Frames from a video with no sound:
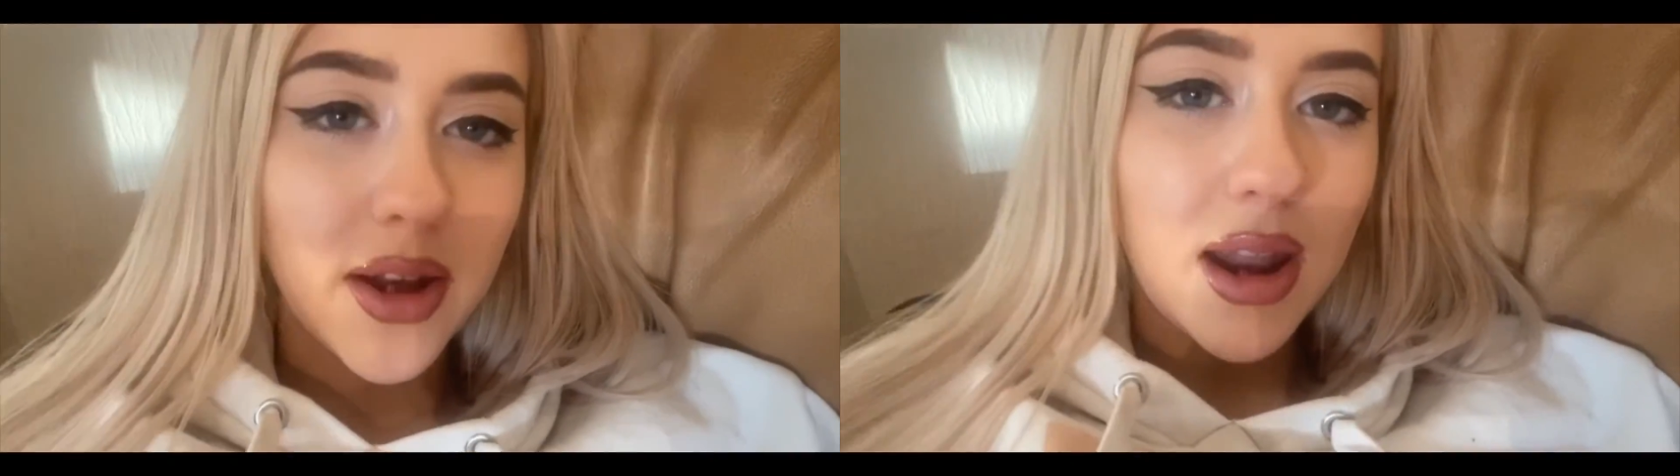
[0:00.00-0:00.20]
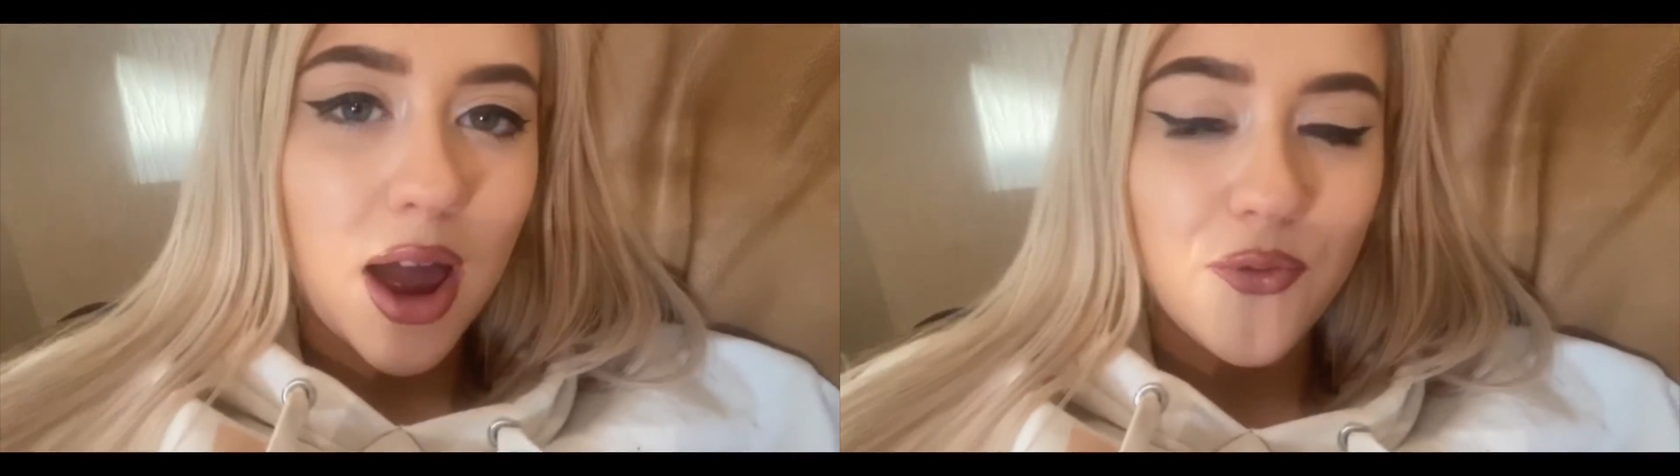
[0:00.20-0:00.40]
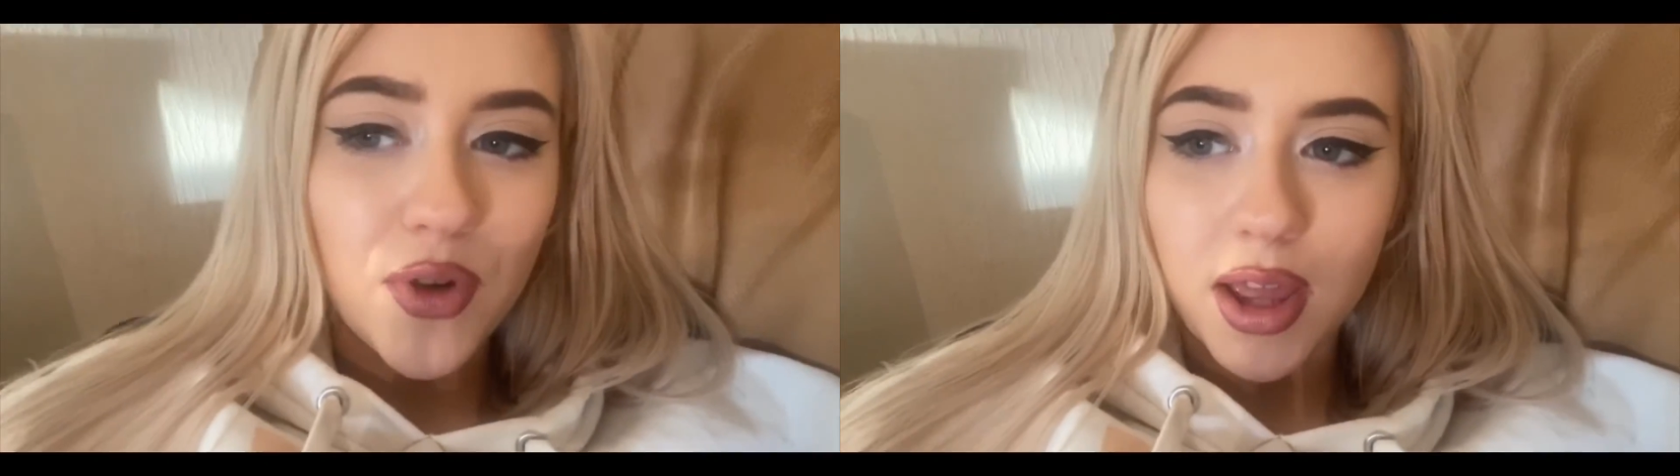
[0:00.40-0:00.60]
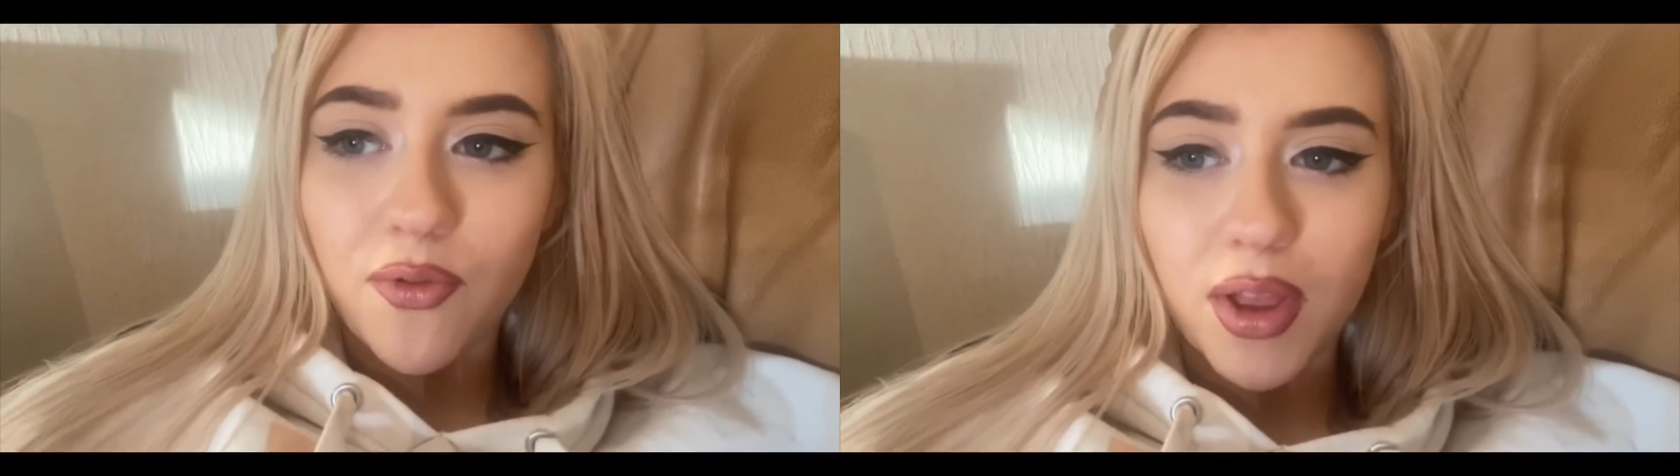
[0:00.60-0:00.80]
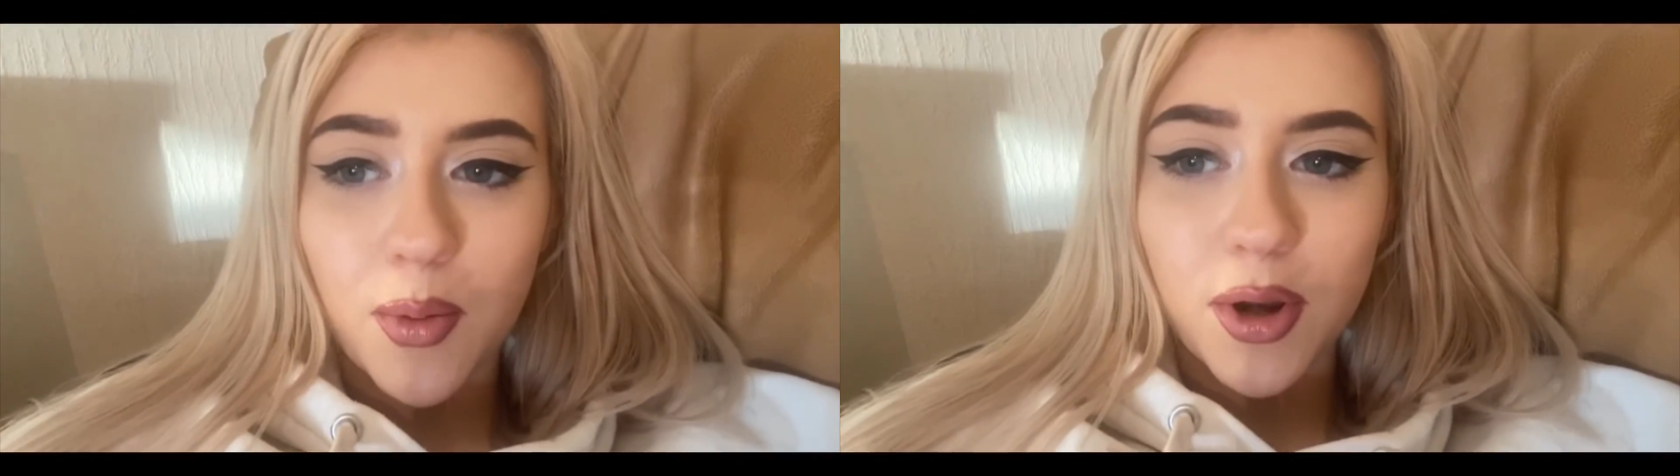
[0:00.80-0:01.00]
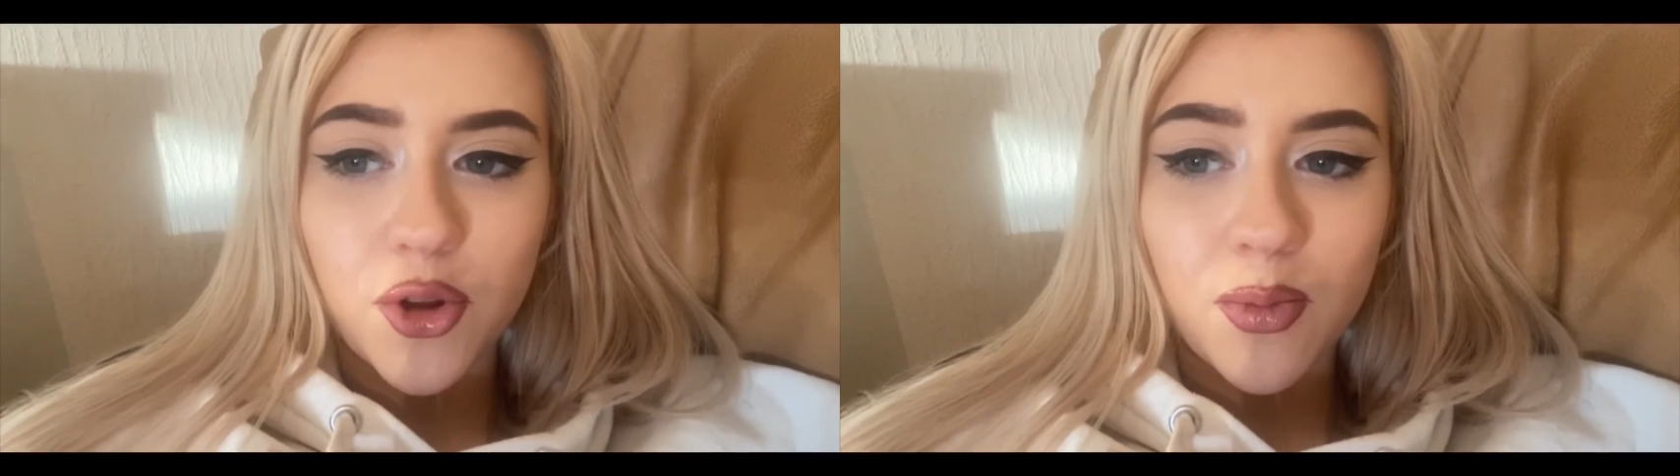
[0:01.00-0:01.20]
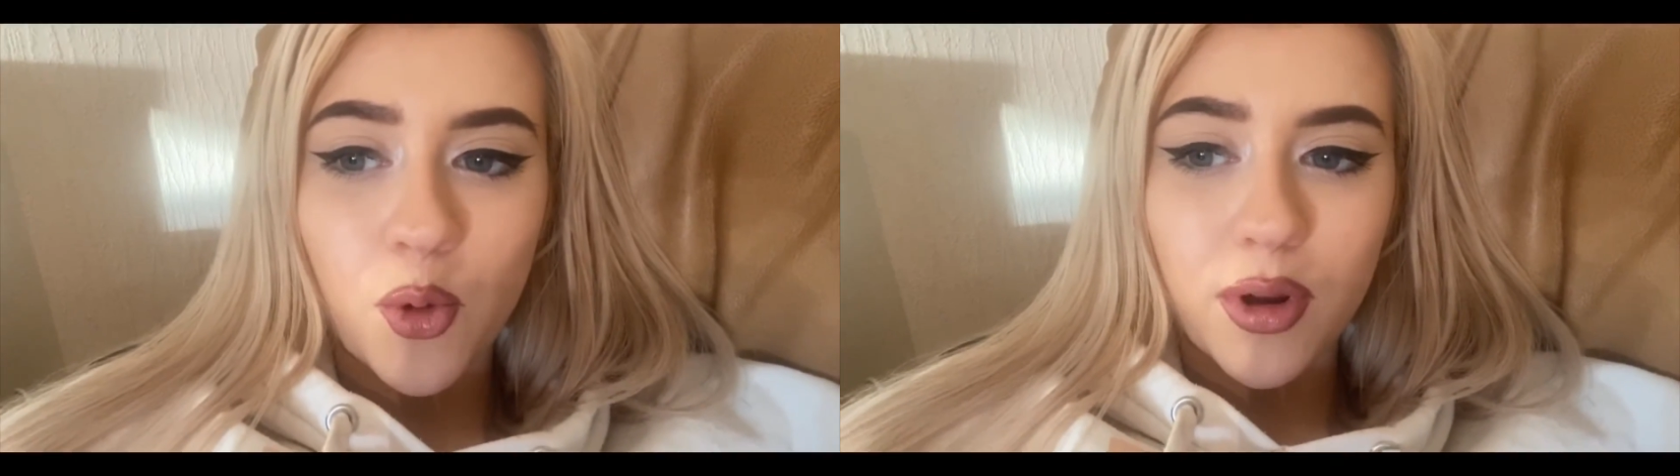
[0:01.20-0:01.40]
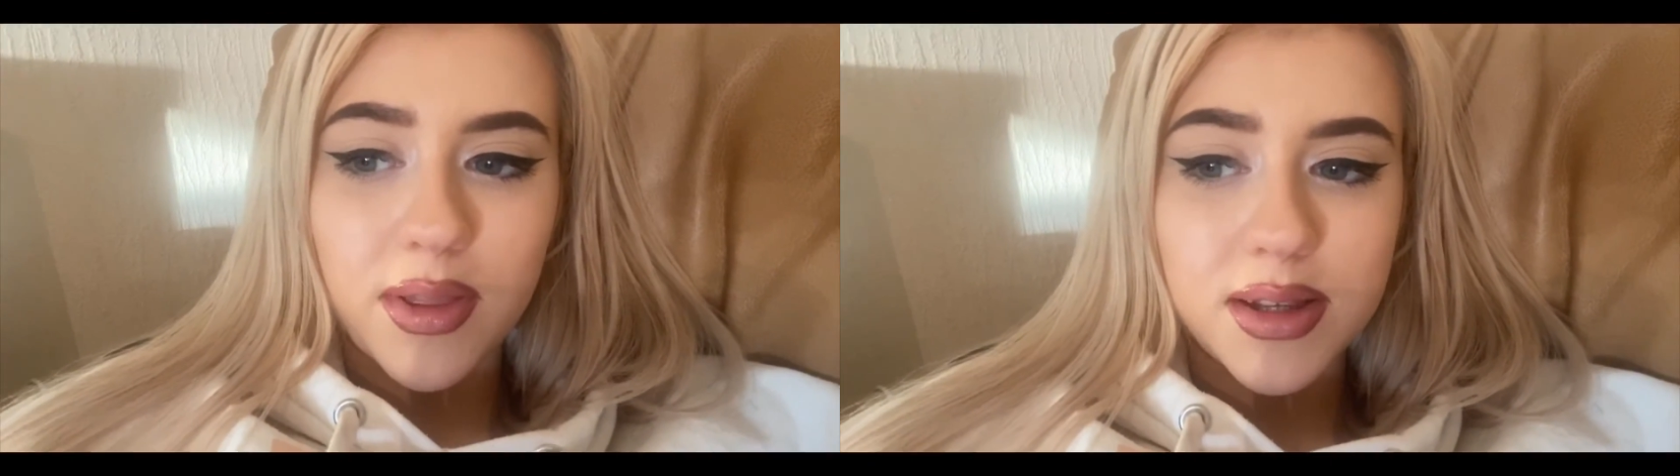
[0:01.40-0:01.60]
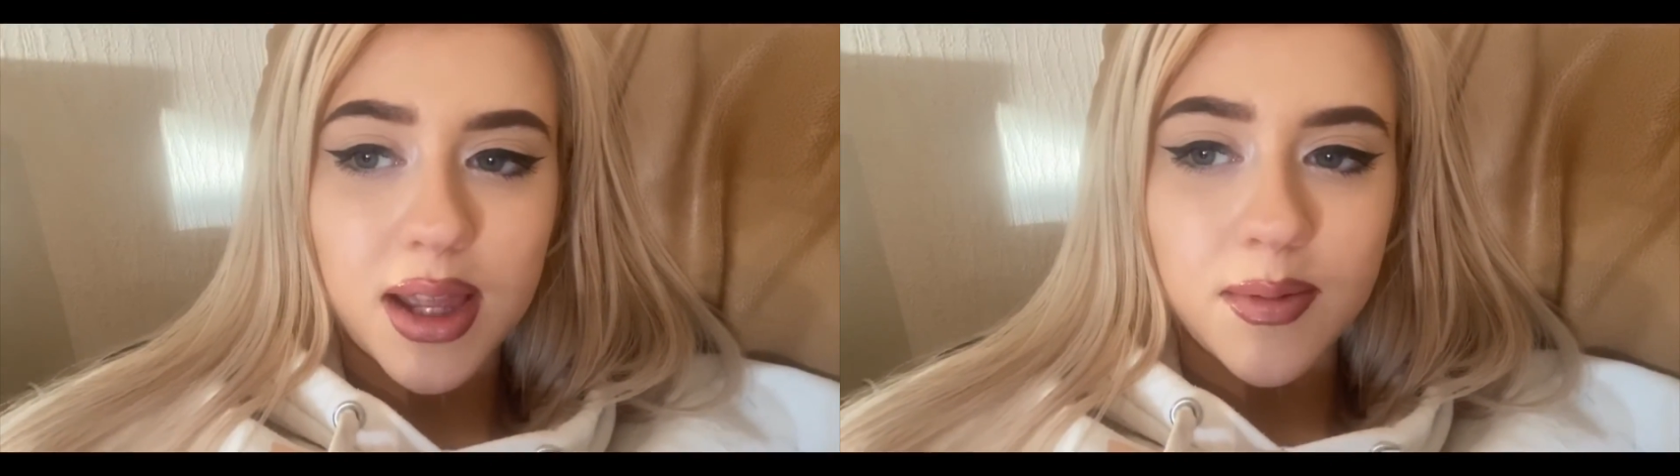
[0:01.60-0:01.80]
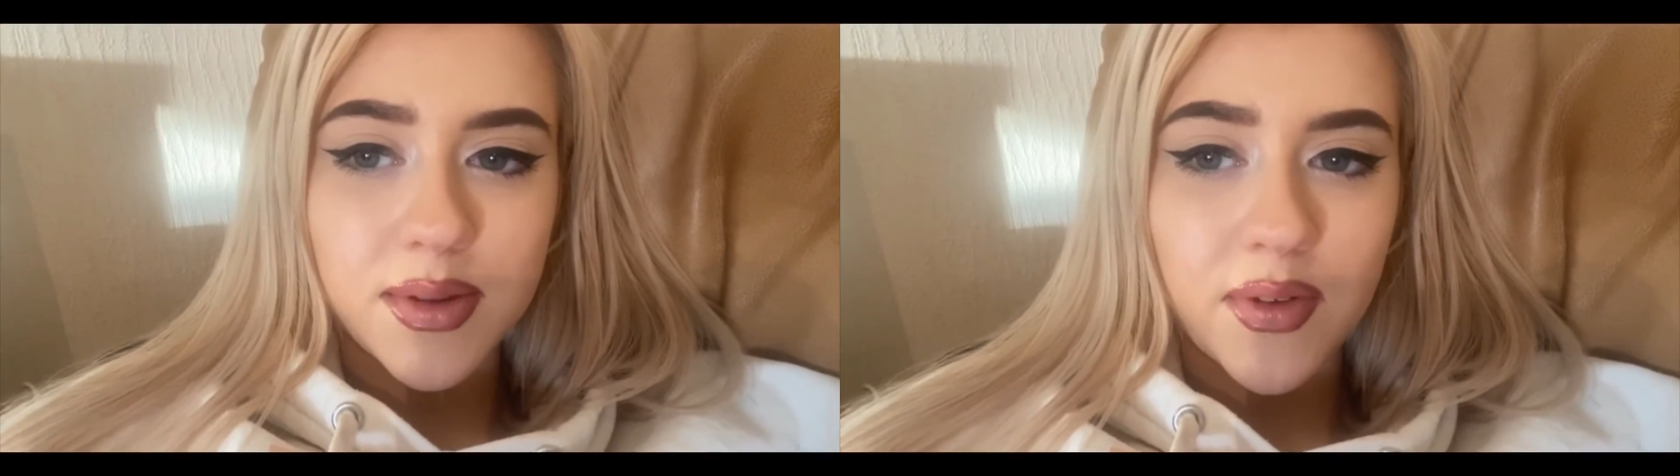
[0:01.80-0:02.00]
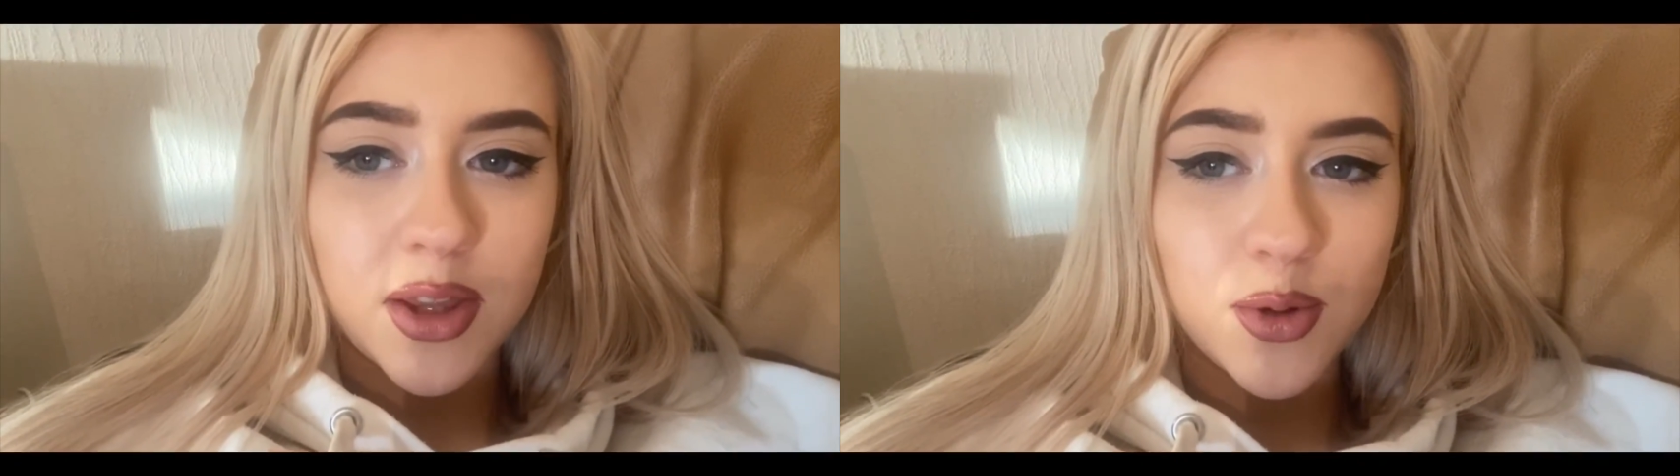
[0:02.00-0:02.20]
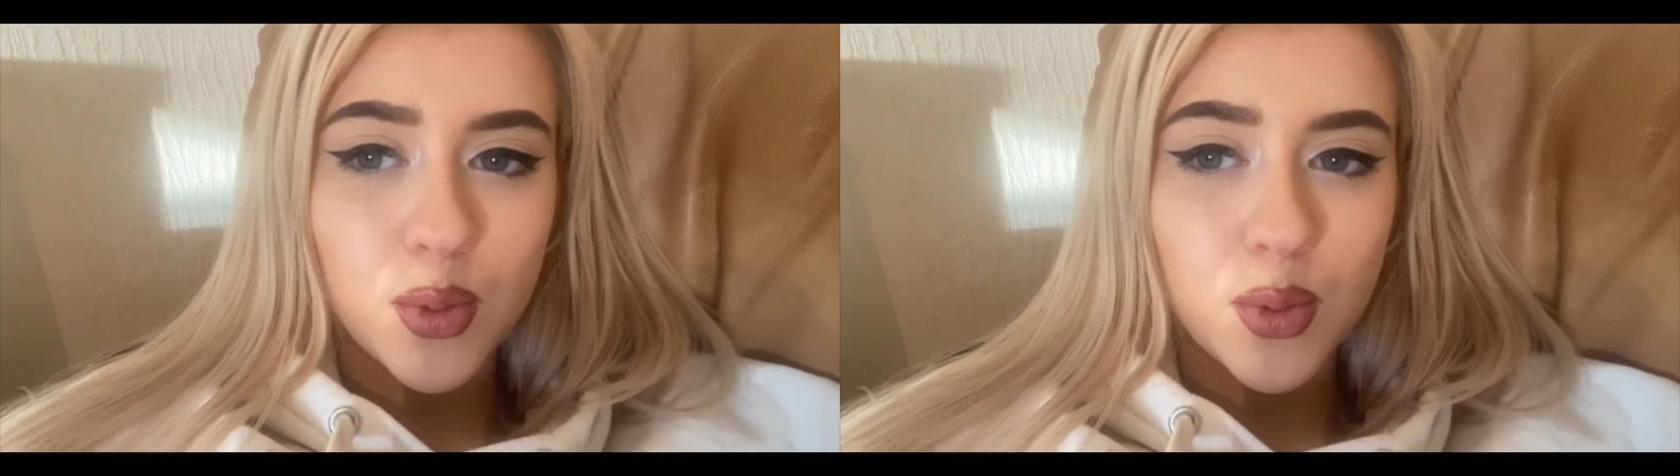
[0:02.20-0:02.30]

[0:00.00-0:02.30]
I really want to do more of these types of videos